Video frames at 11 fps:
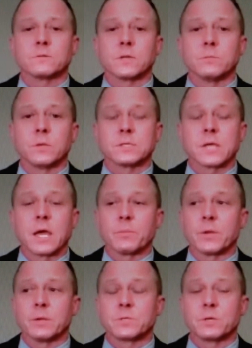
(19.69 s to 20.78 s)
If something does
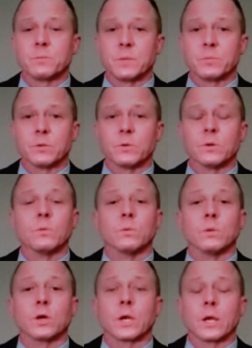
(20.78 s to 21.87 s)
happen, I'm sure people
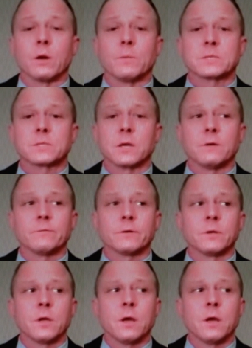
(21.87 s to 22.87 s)
will look at all my stuff.